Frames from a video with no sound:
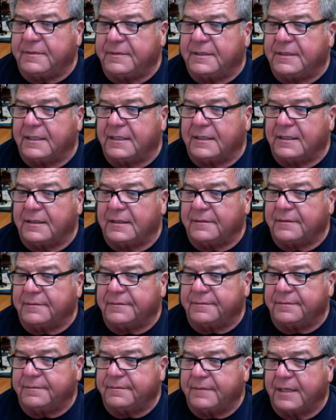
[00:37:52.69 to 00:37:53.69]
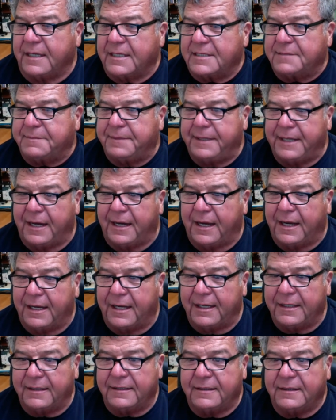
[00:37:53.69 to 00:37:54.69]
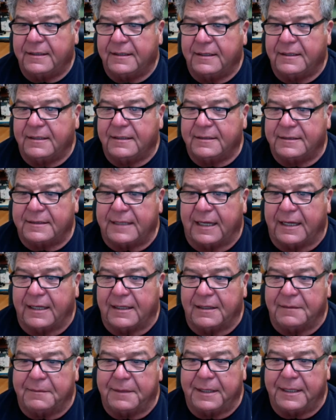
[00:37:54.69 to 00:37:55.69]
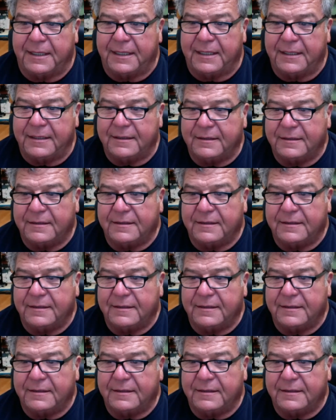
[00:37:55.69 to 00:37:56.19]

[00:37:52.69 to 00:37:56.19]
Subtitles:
to SBI, San Clemente,